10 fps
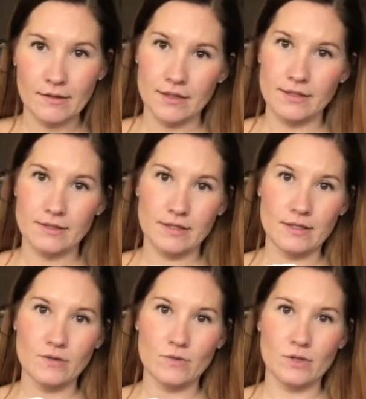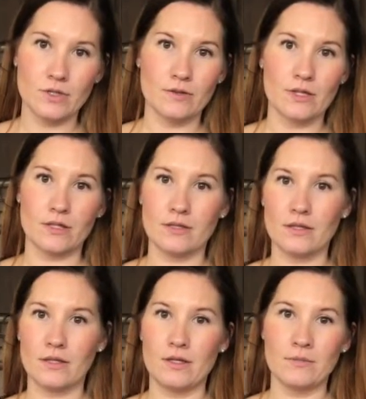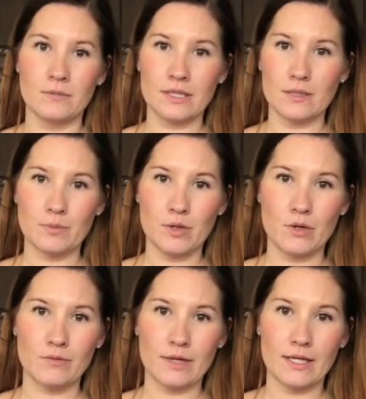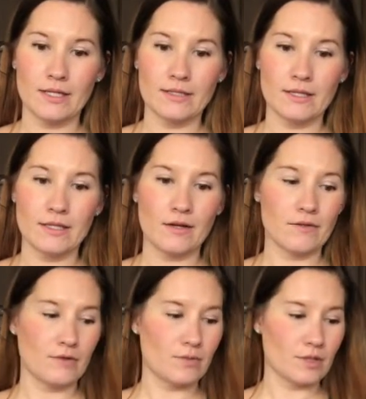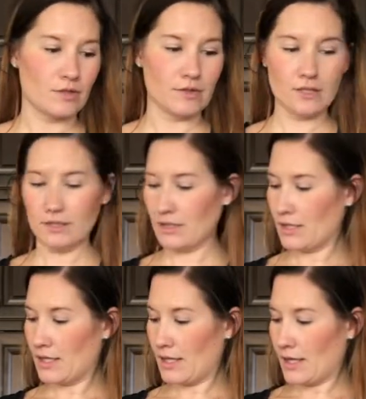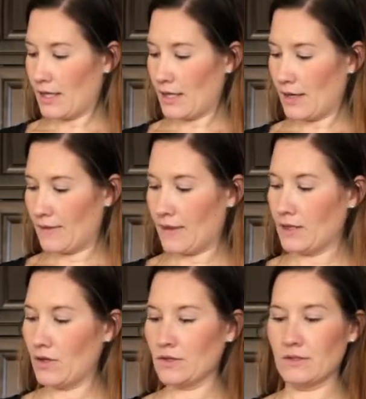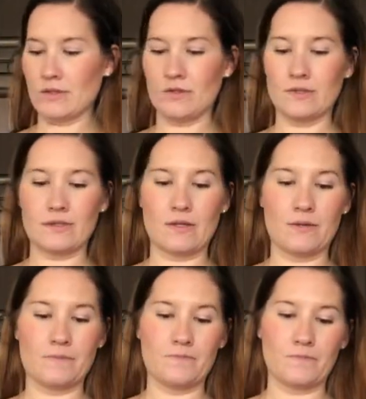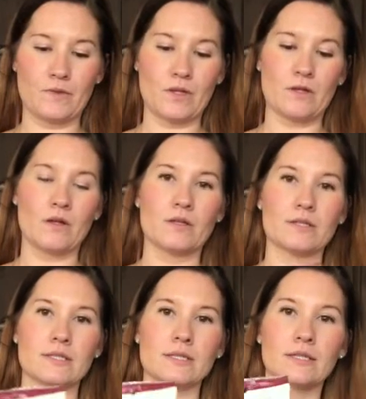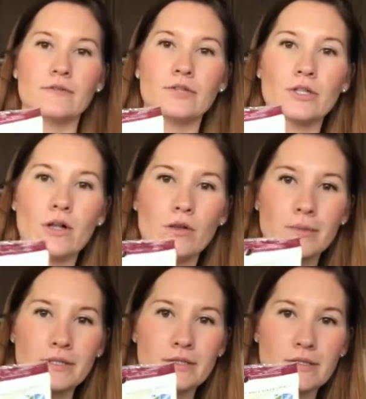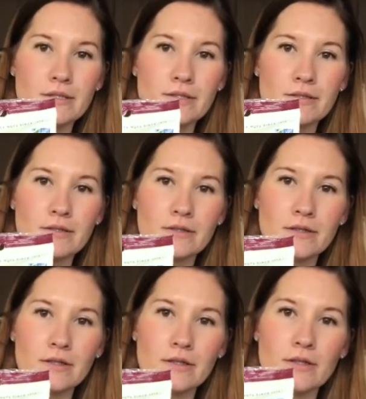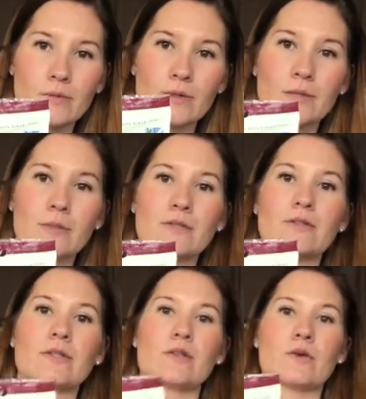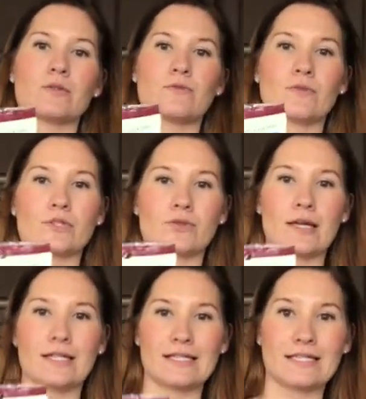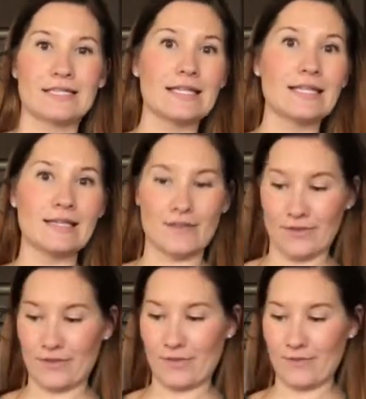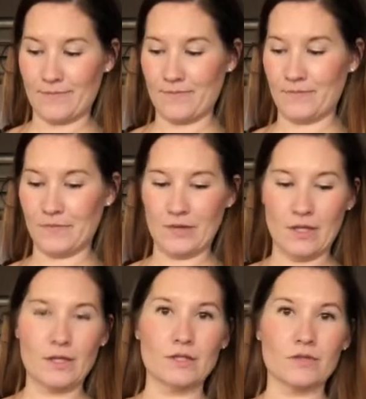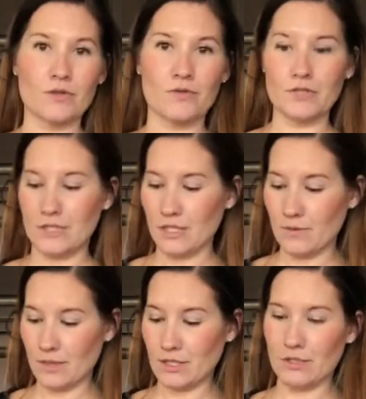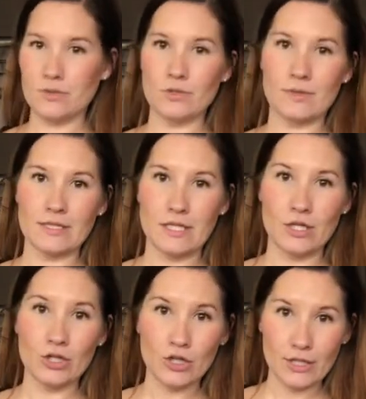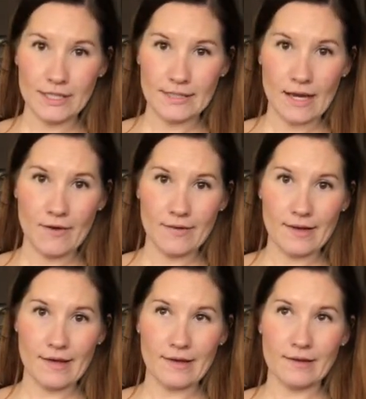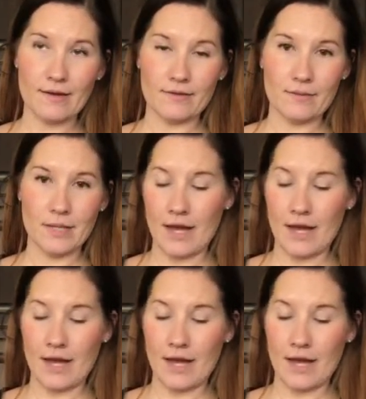icing, or you can mix up your own red icing, however you want to do it. And then also some slivered almonds. We're going to be using those for the Dracula teeth. So the first thing you want to do is you want to take your cookies out and cut them in